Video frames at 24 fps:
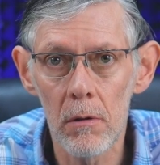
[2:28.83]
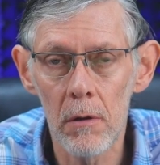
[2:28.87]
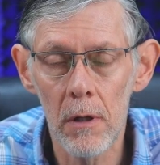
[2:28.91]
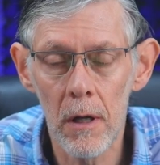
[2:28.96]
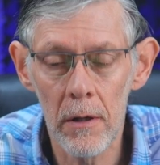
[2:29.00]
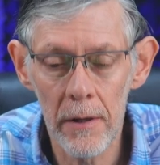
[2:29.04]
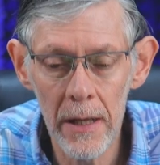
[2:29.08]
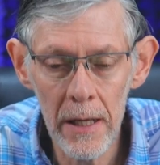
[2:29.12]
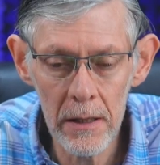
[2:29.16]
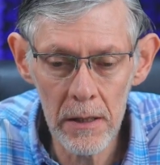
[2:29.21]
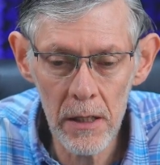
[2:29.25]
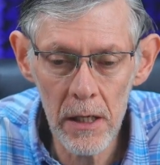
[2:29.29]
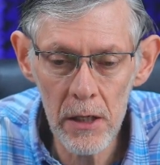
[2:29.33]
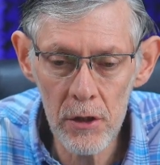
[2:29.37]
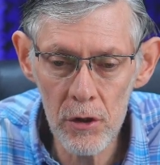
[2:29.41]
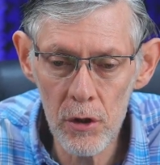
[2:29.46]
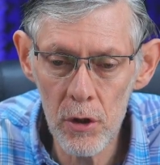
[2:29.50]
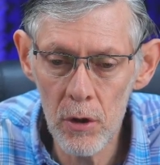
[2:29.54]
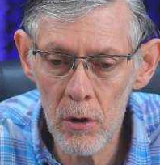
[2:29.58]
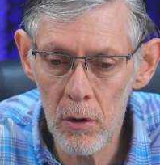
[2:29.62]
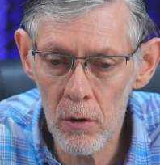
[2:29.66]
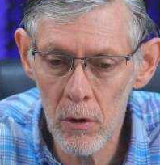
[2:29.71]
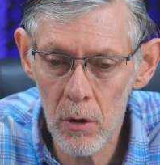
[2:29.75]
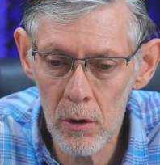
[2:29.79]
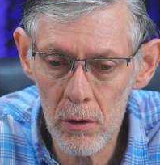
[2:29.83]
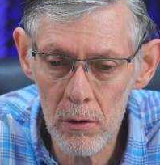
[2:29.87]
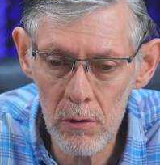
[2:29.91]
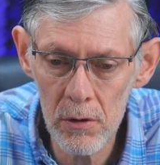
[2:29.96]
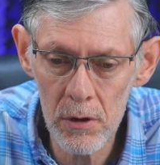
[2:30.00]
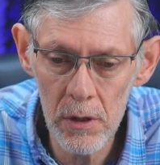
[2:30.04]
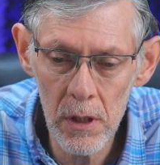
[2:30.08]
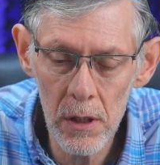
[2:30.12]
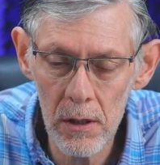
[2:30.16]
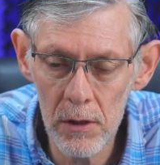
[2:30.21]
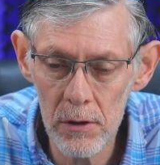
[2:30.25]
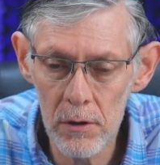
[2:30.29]
Now that teaching on not to
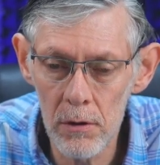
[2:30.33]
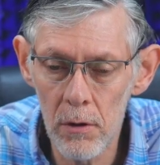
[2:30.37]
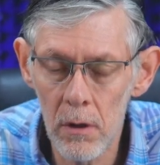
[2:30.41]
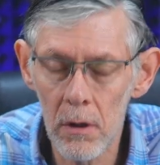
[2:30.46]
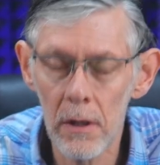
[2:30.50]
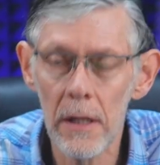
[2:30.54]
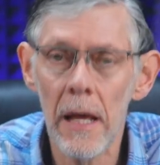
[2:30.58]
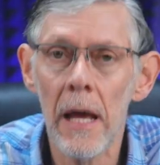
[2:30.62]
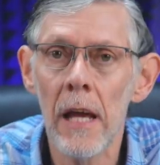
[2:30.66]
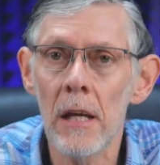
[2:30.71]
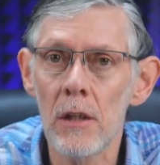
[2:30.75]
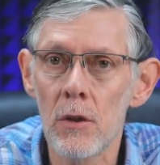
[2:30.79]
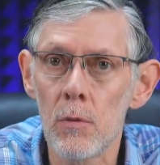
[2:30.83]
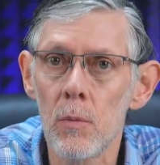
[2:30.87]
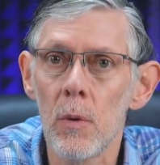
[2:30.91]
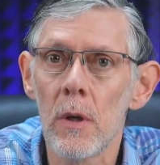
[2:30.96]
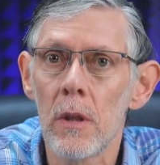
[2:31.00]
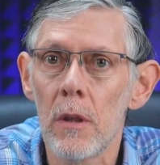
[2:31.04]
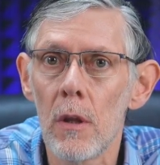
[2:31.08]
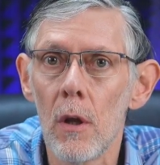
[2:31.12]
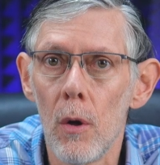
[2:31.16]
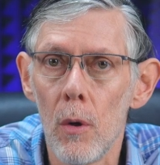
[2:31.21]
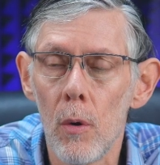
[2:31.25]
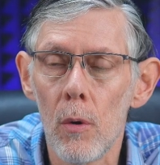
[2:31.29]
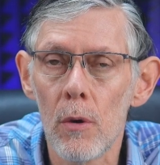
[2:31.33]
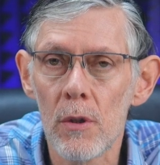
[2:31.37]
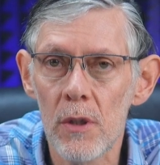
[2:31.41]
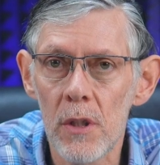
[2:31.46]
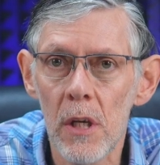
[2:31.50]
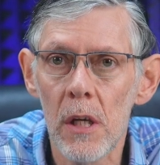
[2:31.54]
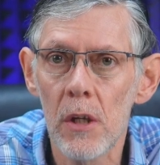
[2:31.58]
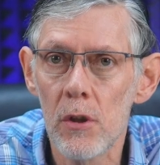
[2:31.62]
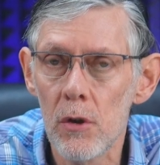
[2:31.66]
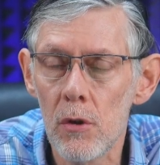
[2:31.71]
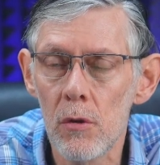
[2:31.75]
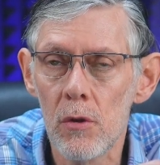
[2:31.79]
steal is not as what the law
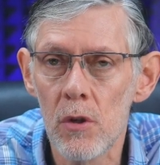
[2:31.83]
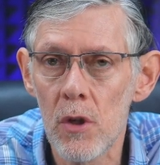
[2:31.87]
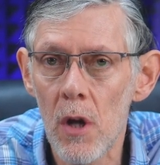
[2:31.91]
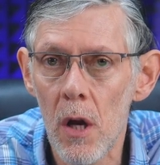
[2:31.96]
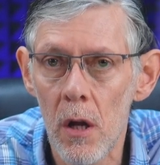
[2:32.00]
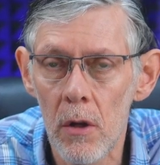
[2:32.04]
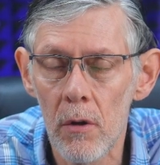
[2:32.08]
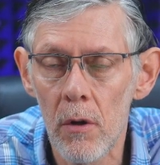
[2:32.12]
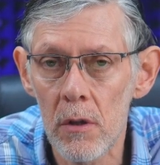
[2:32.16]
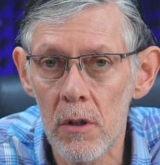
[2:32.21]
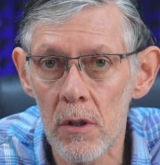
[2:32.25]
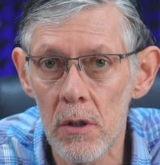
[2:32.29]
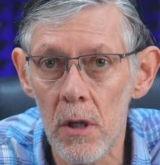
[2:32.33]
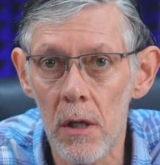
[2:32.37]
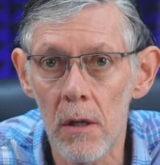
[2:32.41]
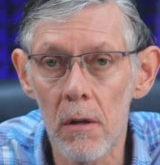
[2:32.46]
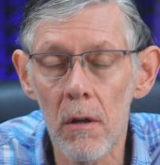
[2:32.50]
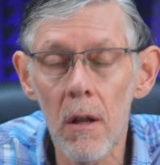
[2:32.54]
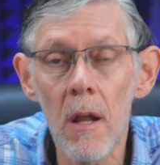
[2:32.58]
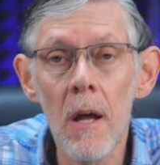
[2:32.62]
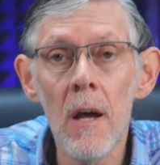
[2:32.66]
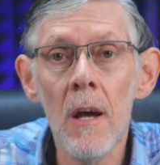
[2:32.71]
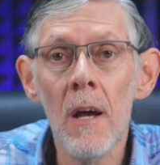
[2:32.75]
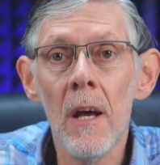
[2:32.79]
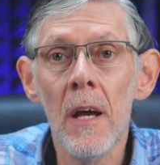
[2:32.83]
says, you shall not steal.